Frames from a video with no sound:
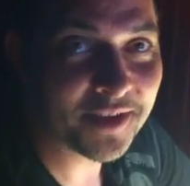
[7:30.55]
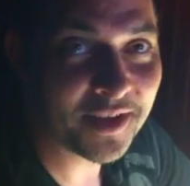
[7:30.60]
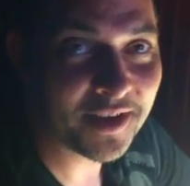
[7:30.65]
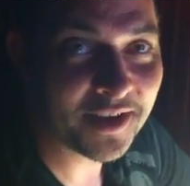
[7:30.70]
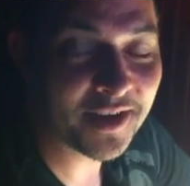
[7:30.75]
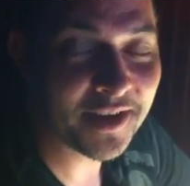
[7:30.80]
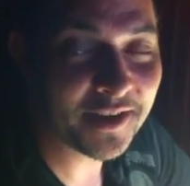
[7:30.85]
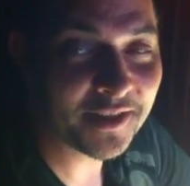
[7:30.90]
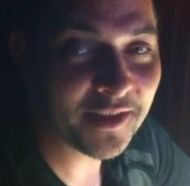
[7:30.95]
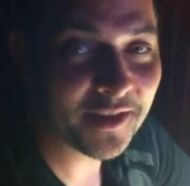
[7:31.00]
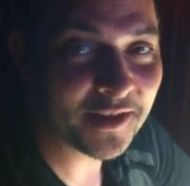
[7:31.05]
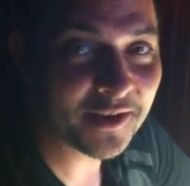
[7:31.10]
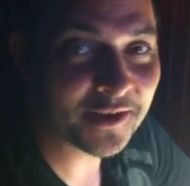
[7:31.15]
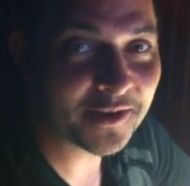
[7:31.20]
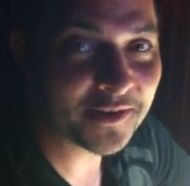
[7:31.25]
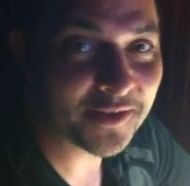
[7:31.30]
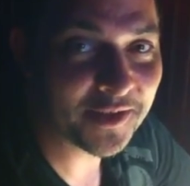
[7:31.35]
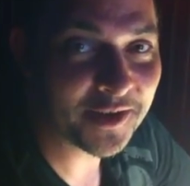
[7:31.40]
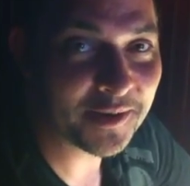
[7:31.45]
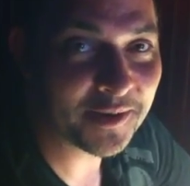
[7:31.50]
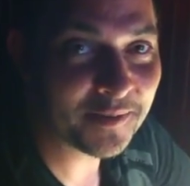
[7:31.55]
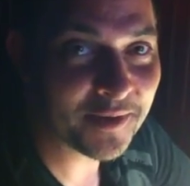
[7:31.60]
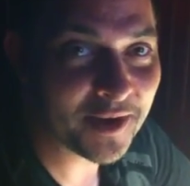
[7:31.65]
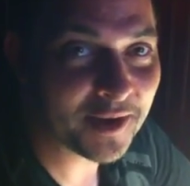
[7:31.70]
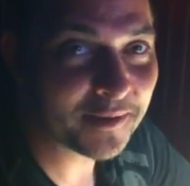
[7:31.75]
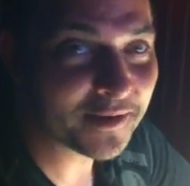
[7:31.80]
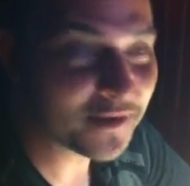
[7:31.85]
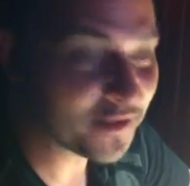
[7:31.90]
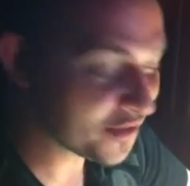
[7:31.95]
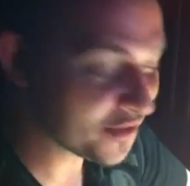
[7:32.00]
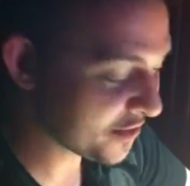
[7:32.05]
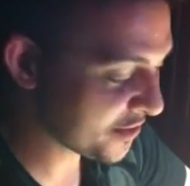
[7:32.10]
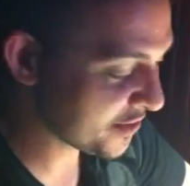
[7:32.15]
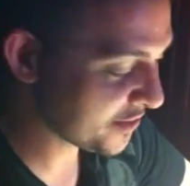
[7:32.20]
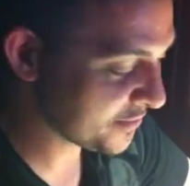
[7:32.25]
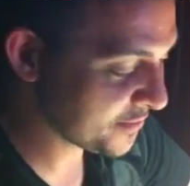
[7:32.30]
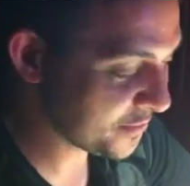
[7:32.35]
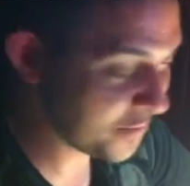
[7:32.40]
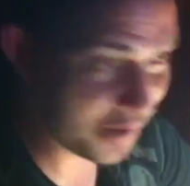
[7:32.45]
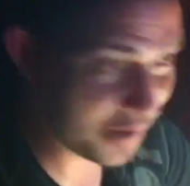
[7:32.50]
on longer than it probably should
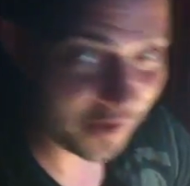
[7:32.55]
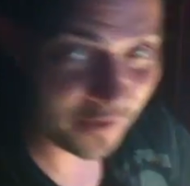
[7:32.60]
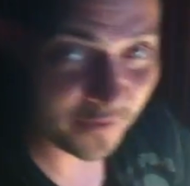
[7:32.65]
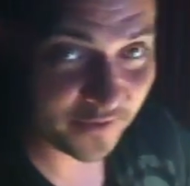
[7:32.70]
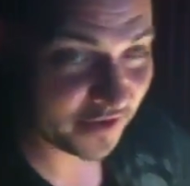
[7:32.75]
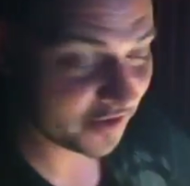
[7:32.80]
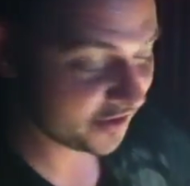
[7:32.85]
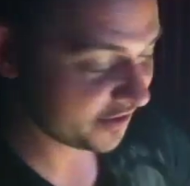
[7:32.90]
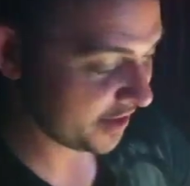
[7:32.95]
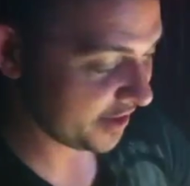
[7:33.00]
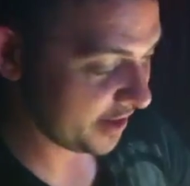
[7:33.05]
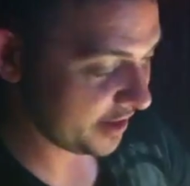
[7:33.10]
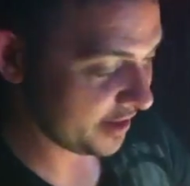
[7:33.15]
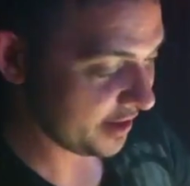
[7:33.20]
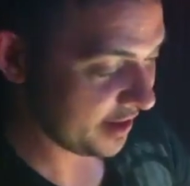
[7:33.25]
have. We could have just said,